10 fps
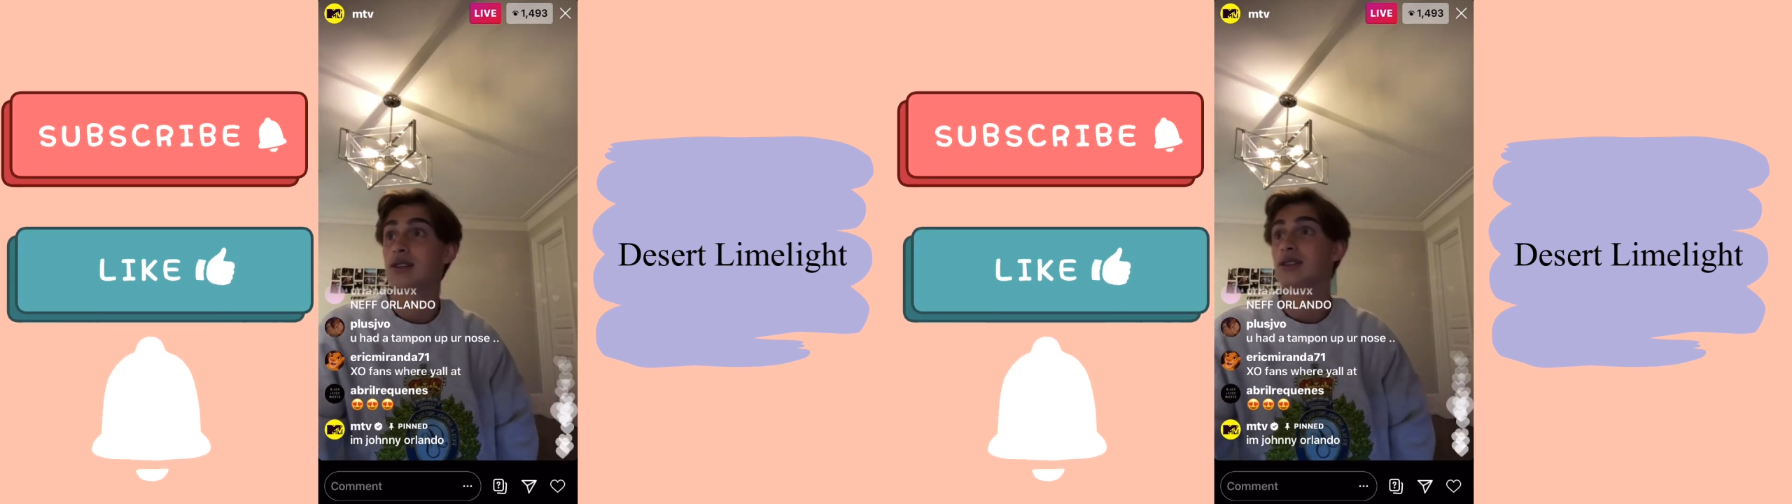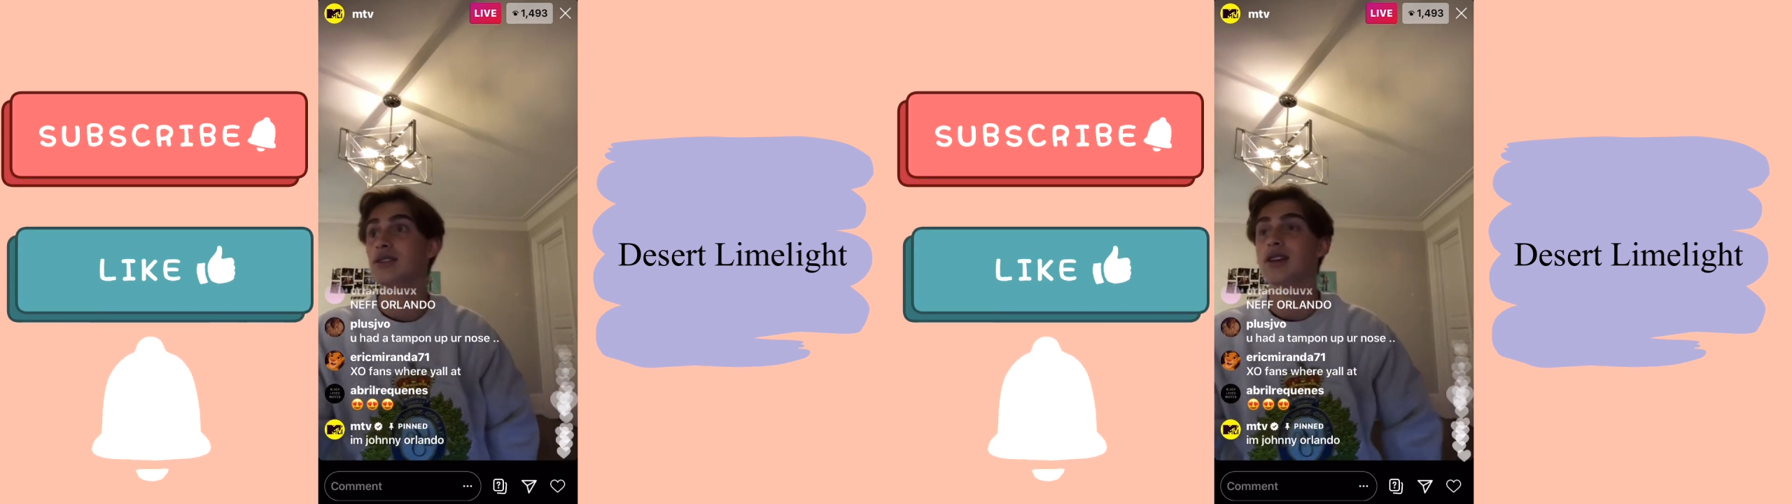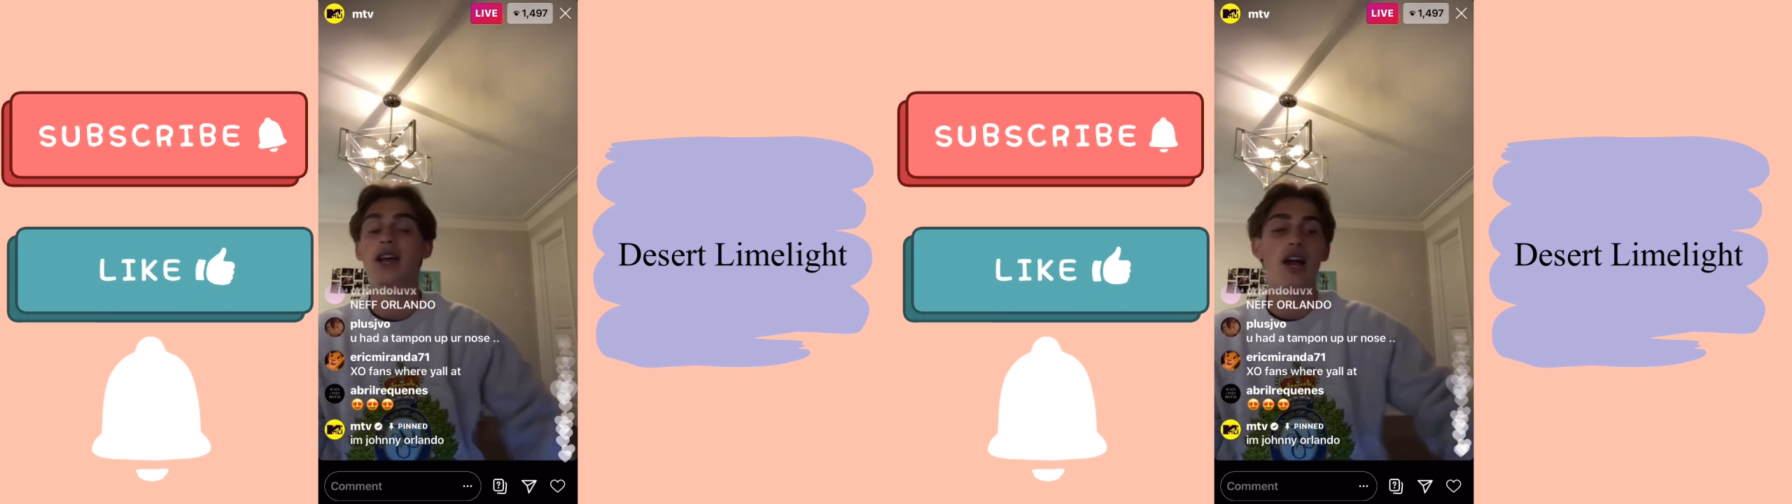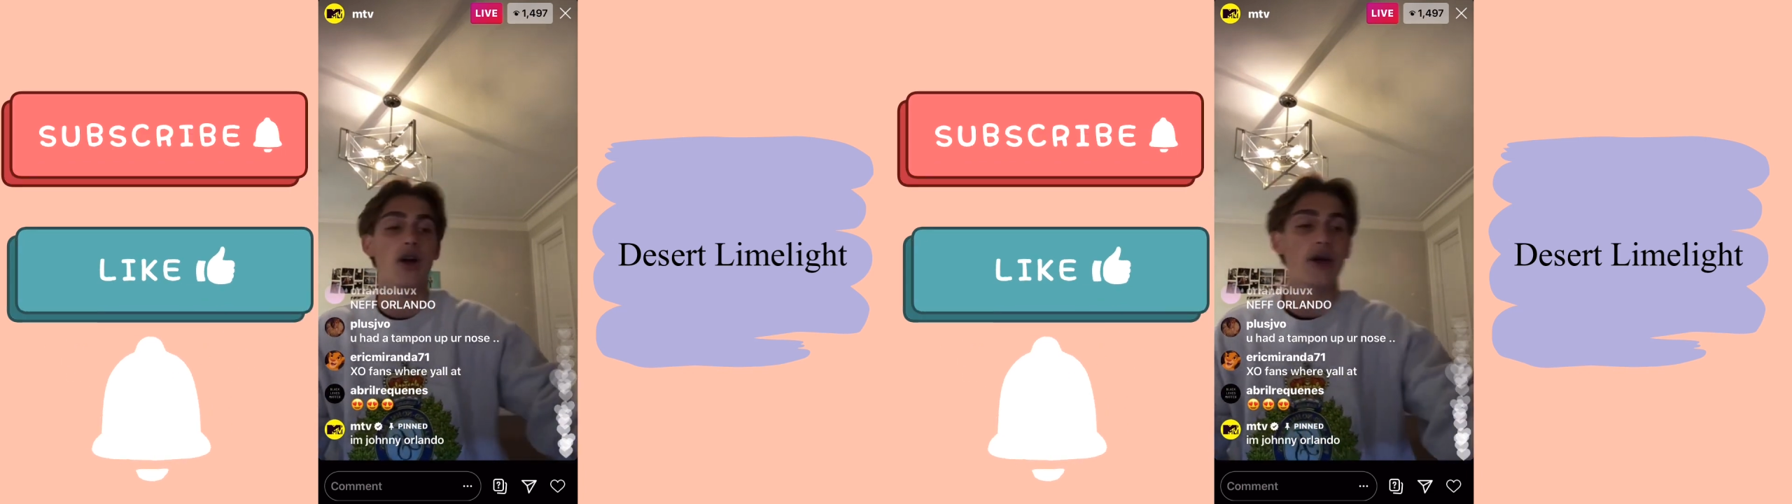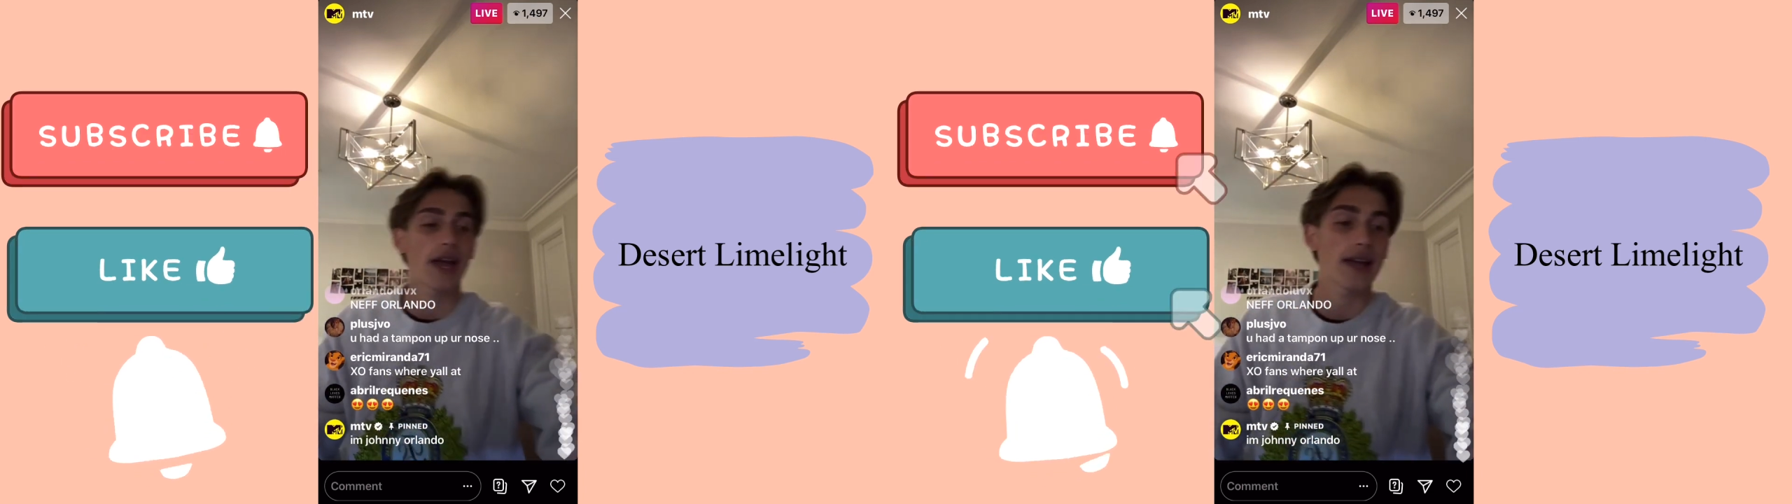line.
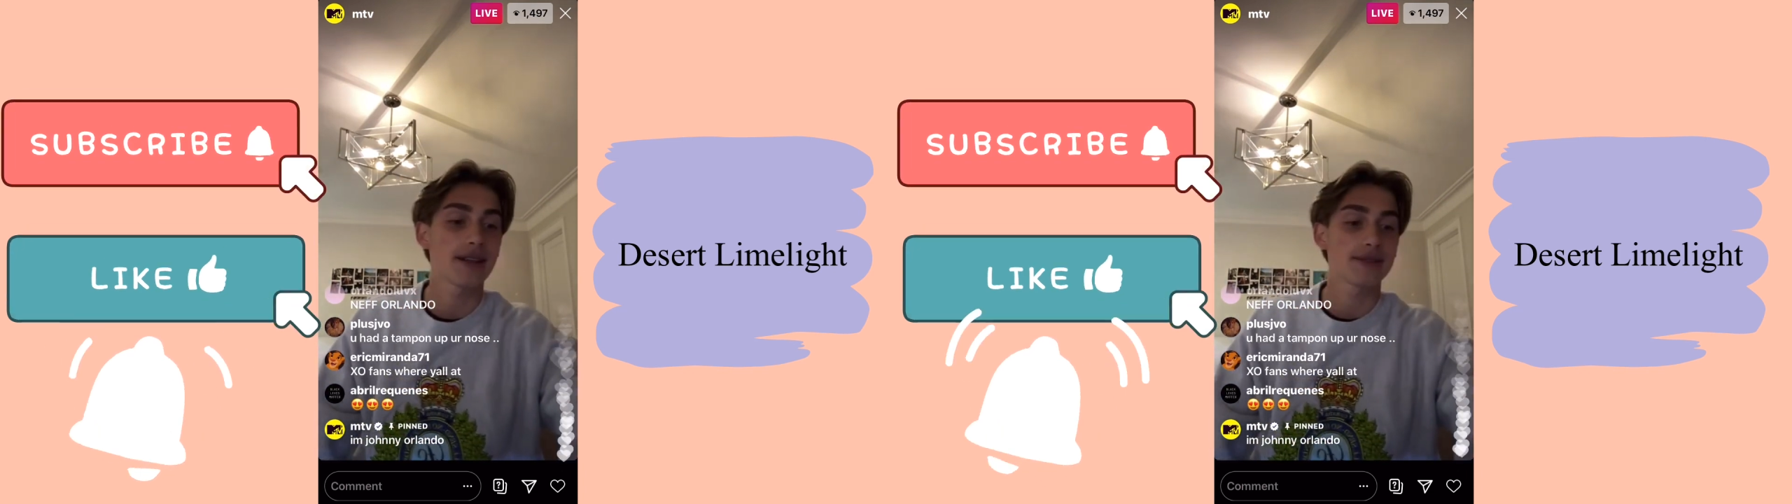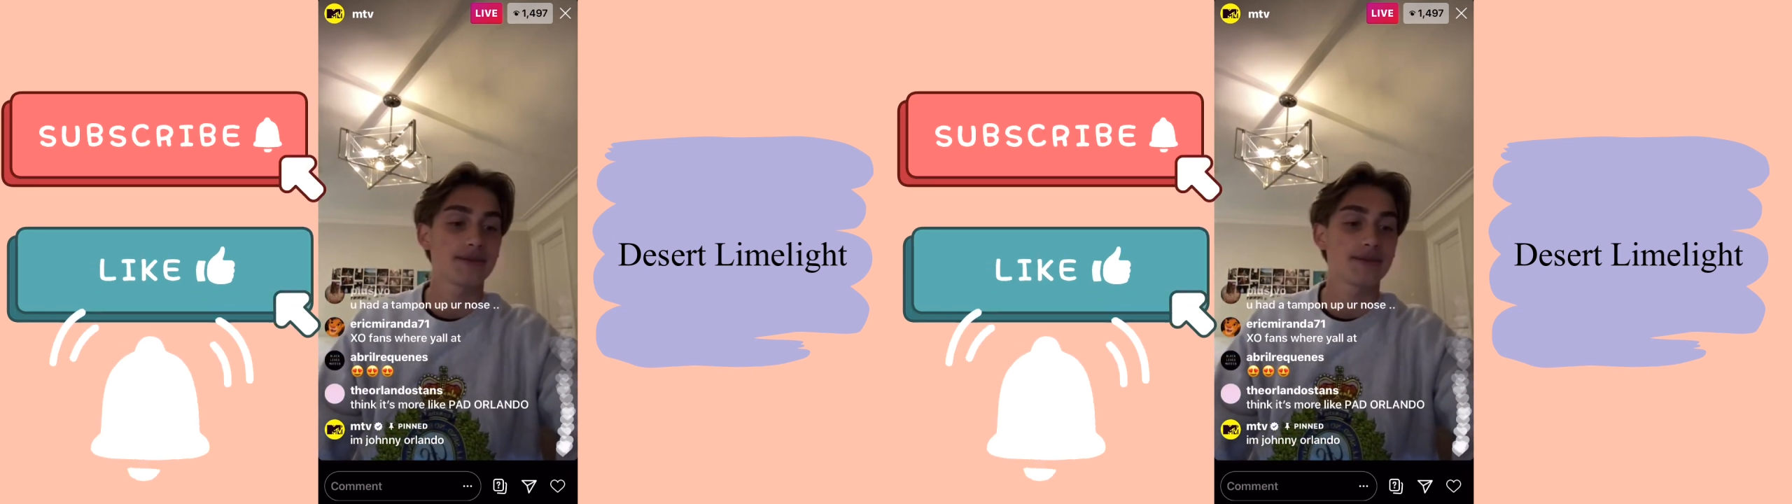Okay.